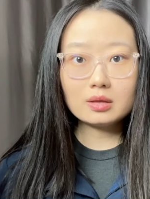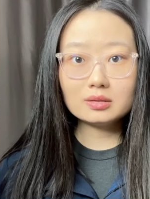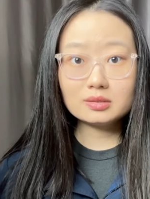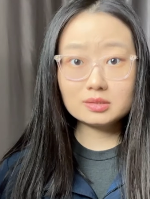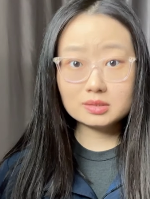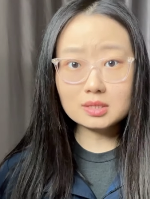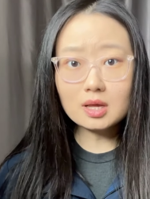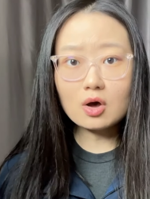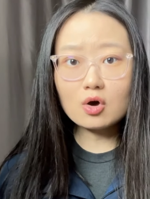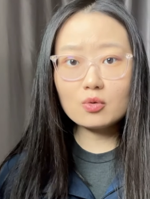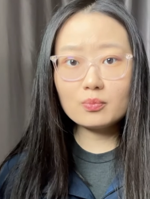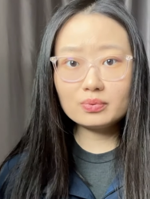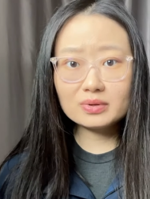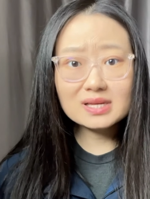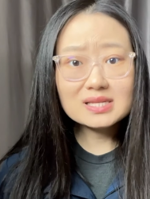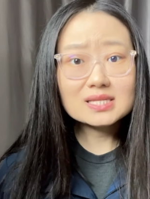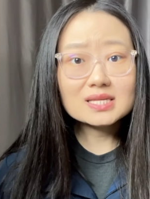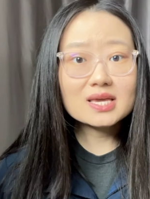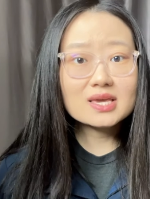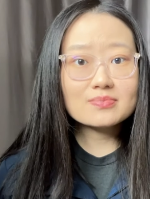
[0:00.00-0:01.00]
So
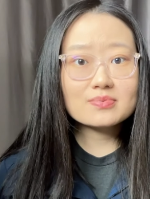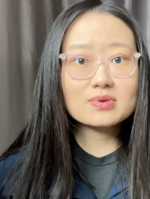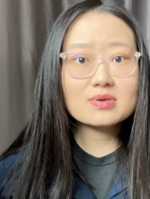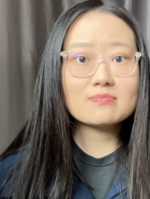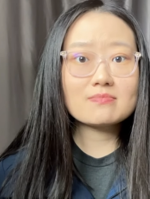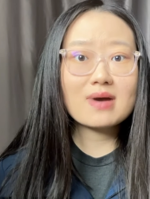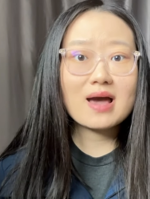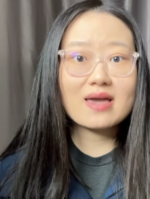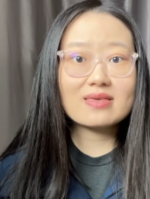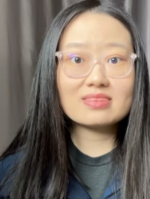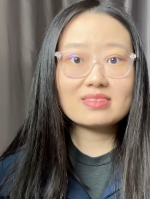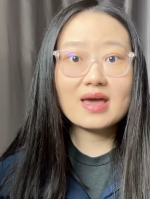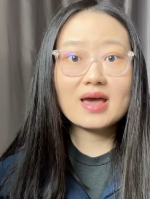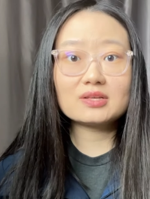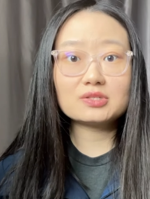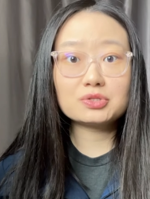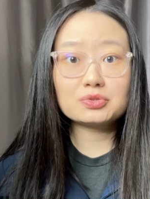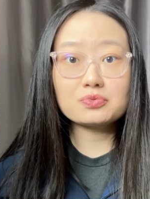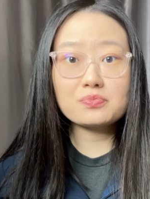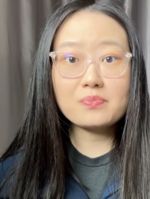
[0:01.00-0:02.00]
please keep in mind
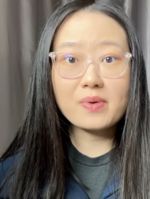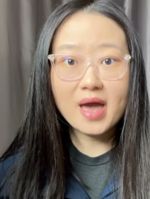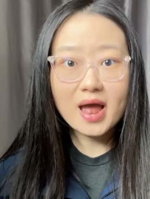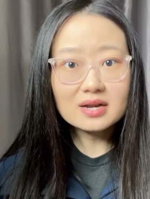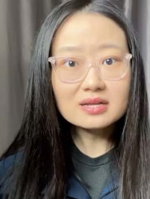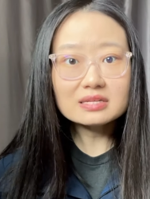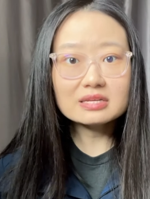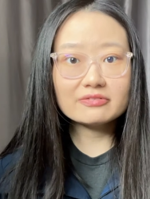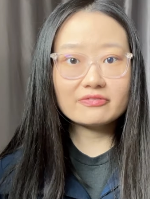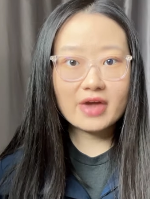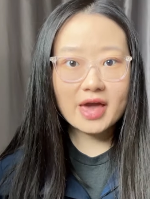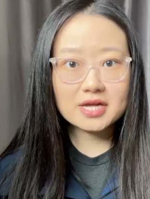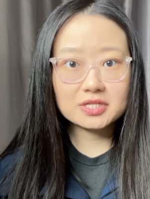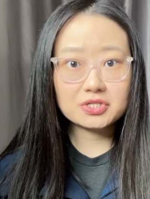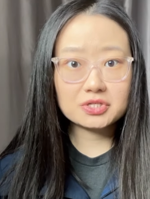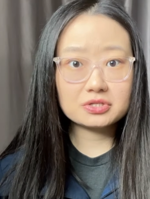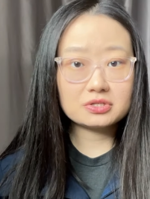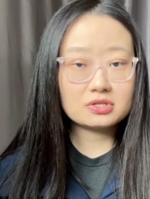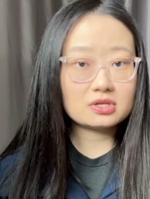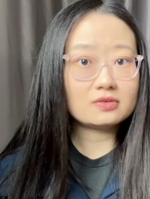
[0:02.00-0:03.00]
that superlative
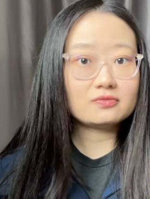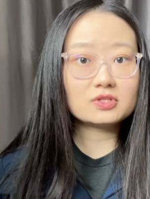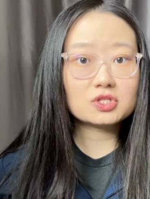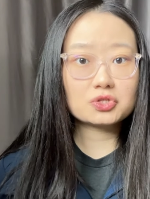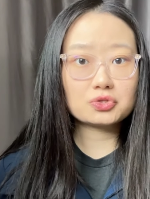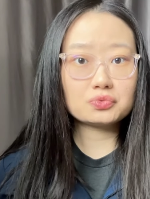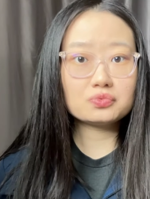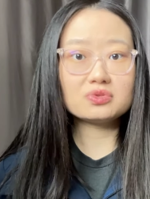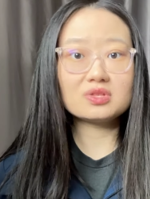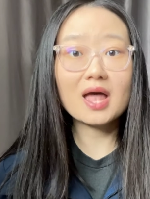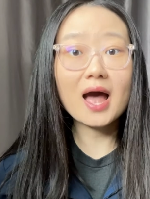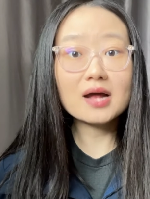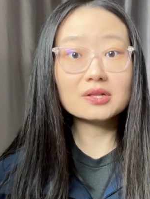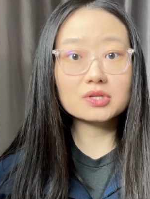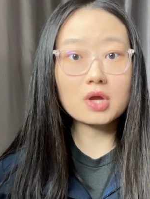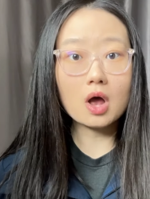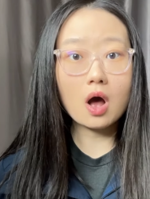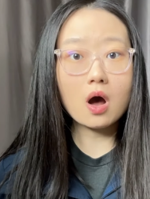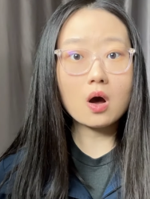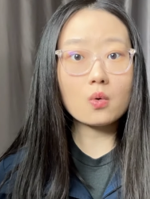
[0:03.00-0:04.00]
adjectives do
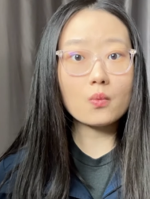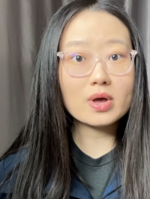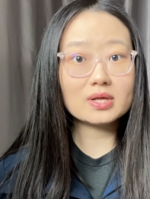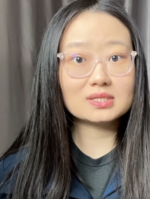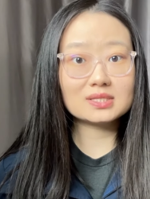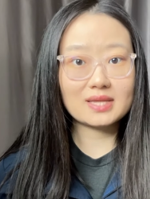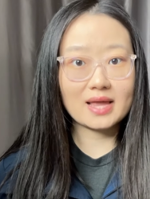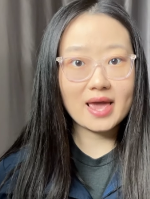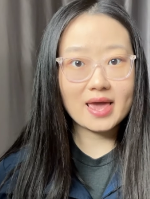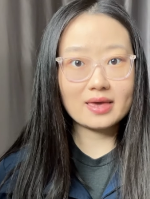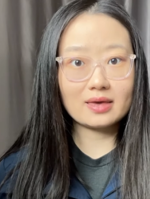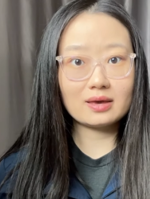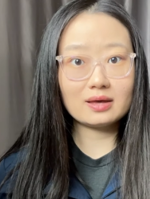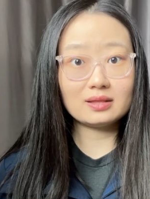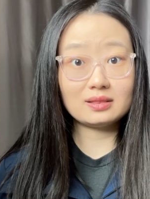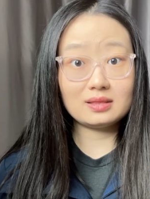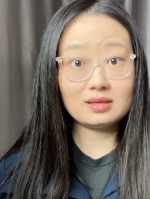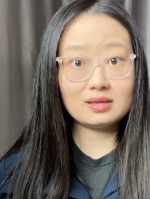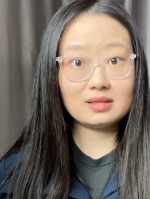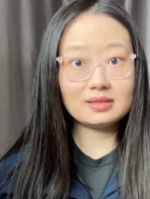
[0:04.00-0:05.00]
not always take
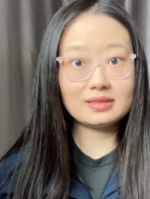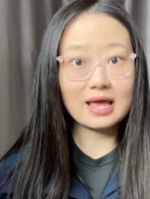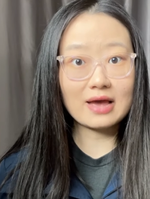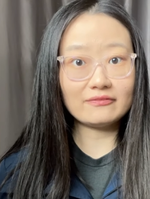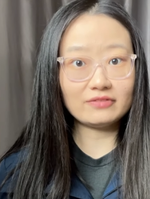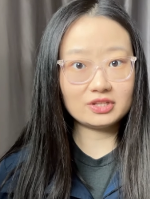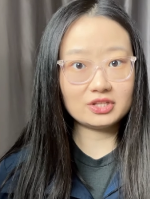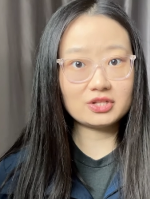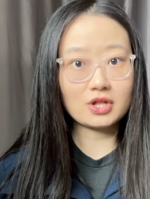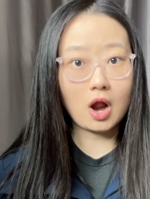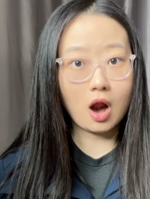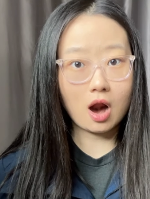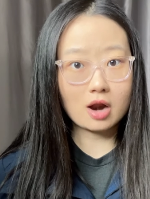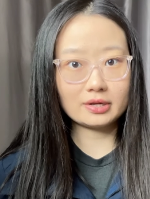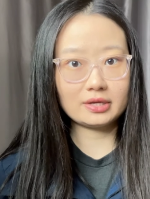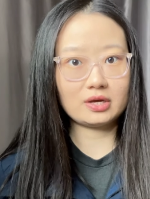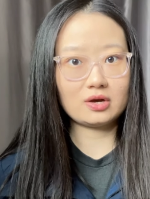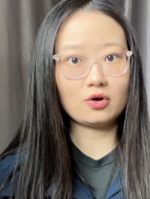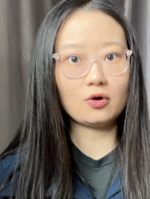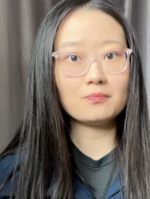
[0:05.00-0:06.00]
the definite
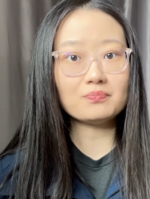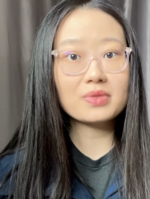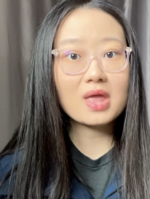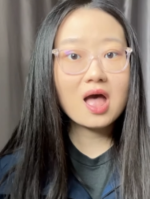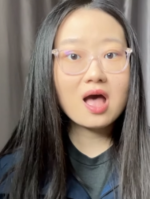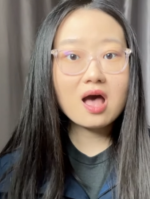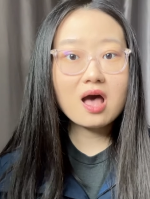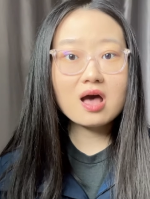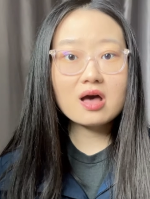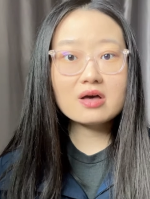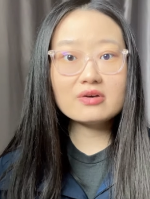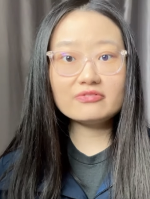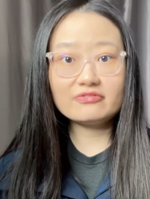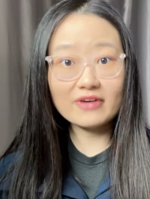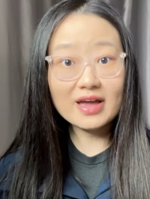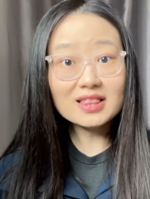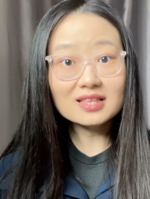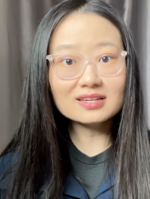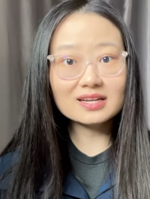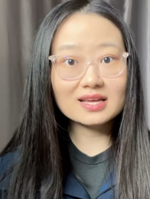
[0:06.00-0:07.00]
article.
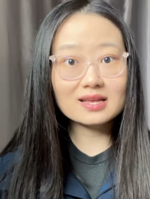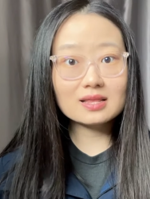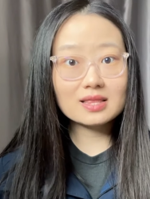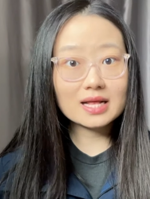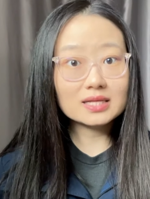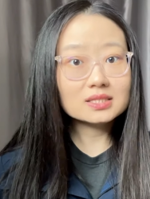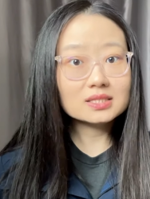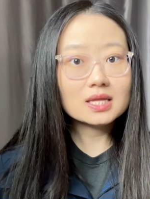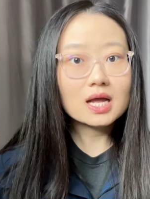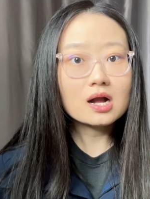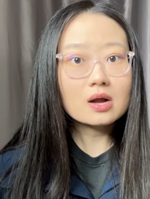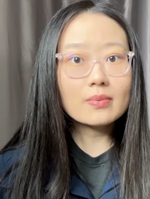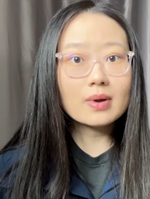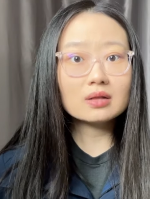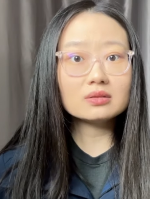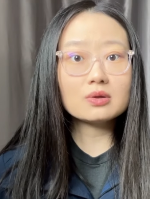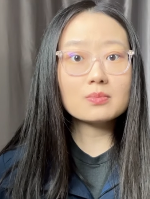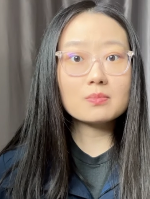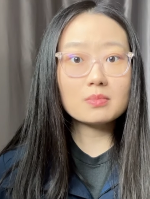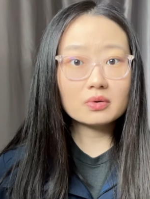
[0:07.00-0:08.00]
Finally, let's talk
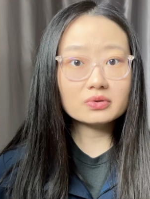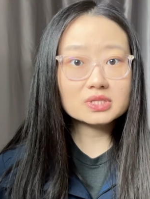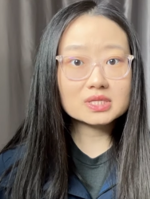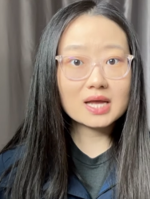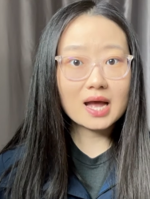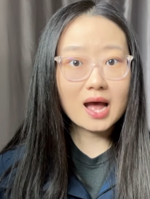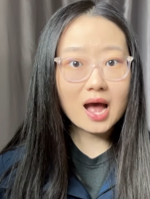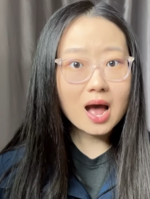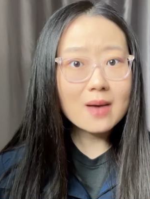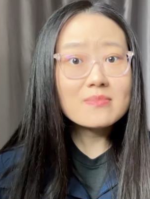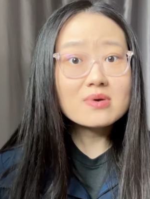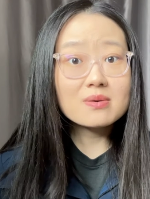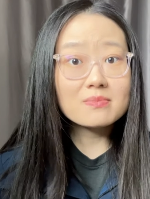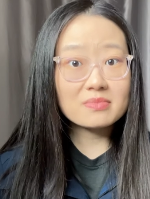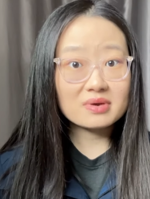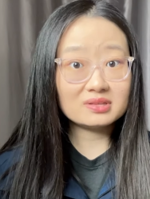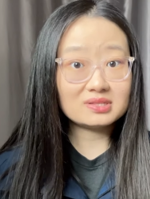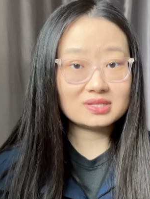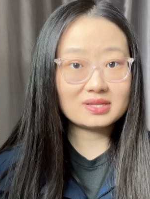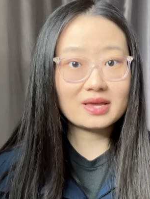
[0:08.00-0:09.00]
about the most common
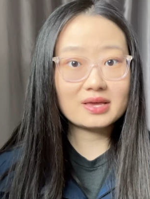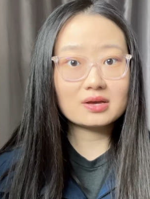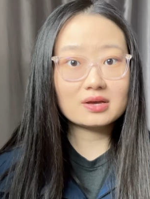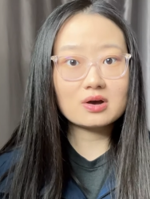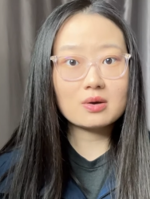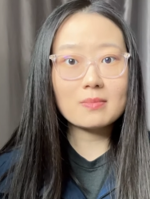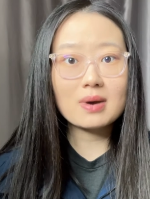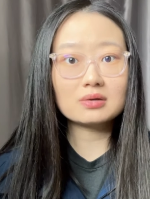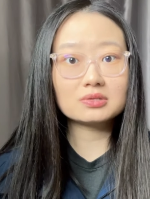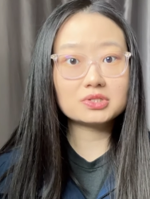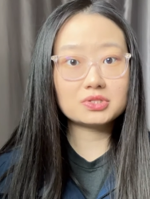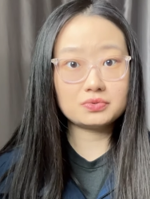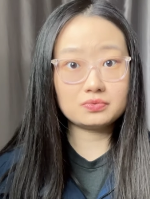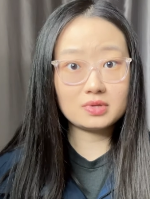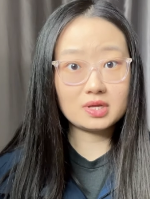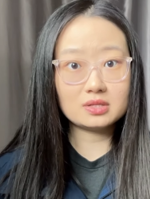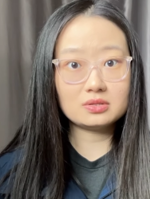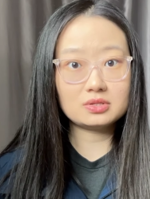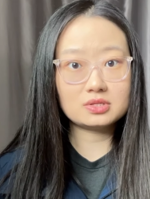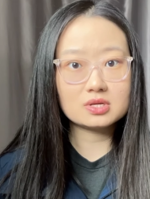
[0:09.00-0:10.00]
mistake among
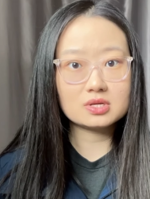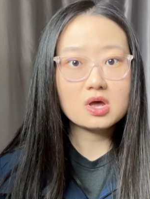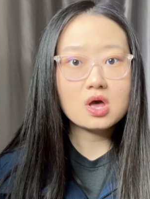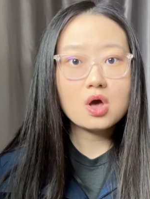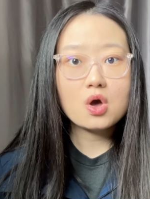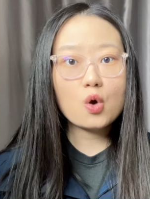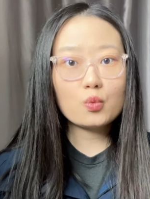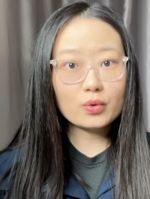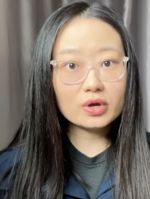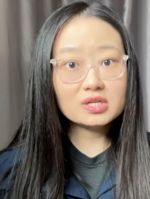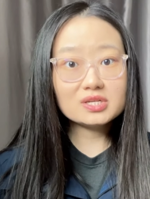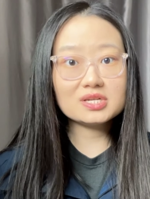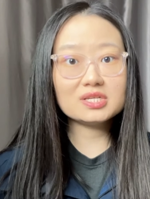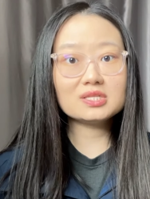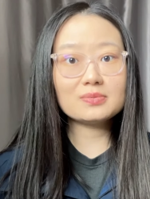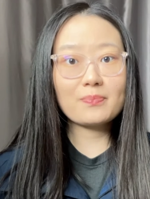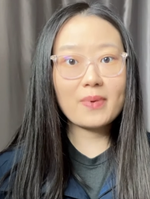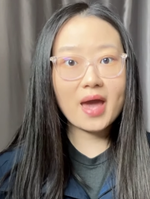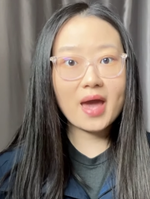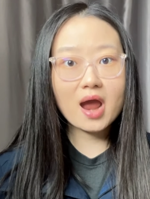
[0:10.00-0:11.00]
students, which
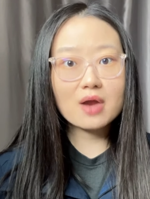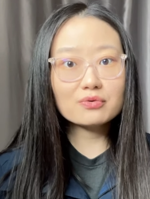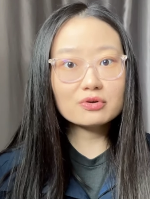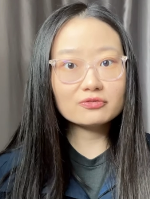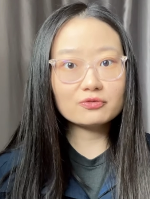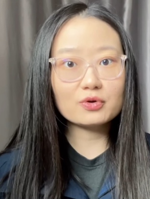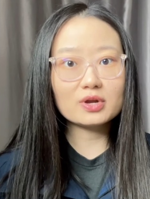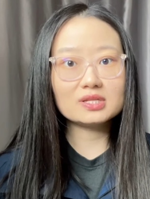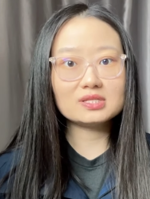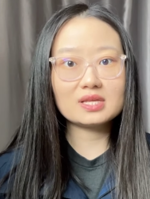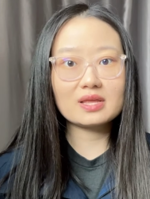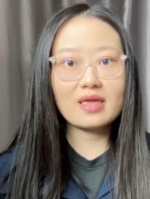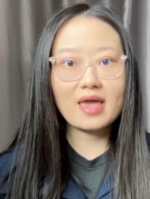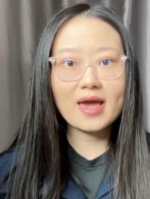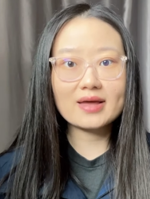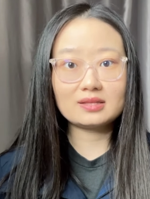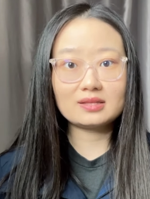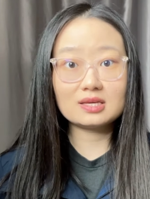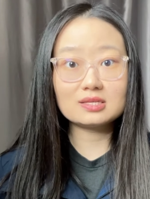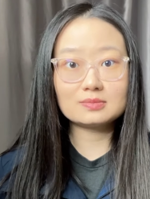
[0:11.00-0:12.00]
is paraphrasing
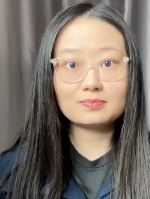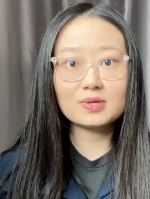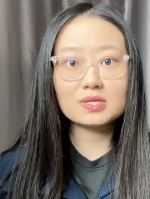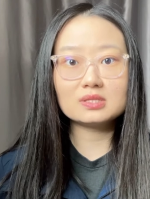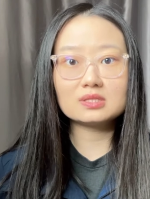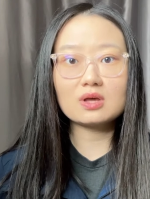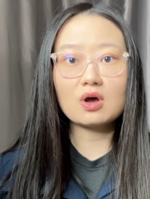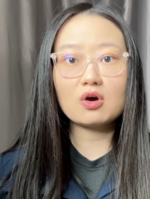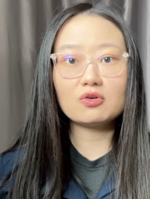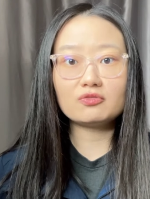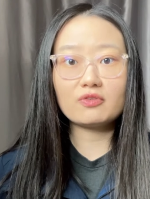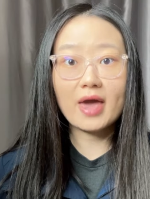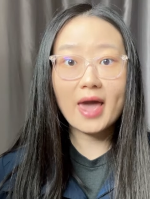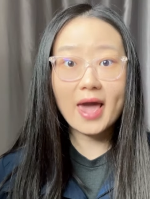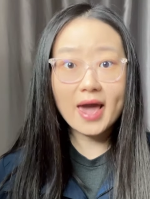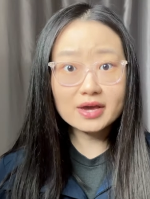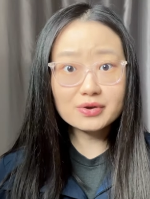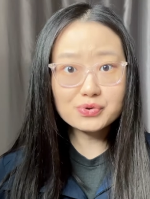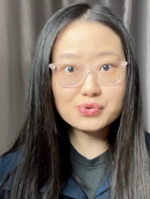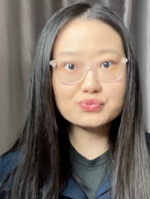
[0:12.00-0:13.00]
at the expense of
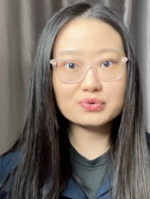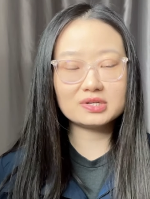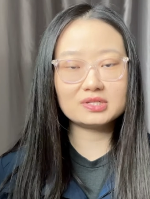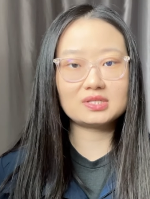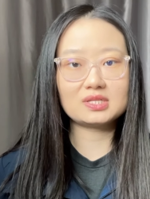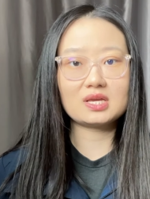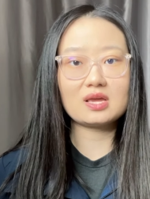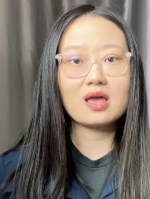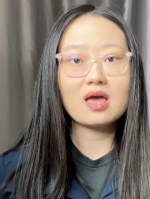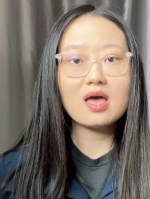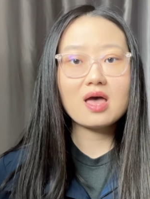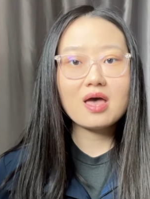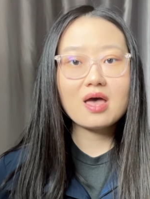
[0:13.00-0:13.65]
accuracy.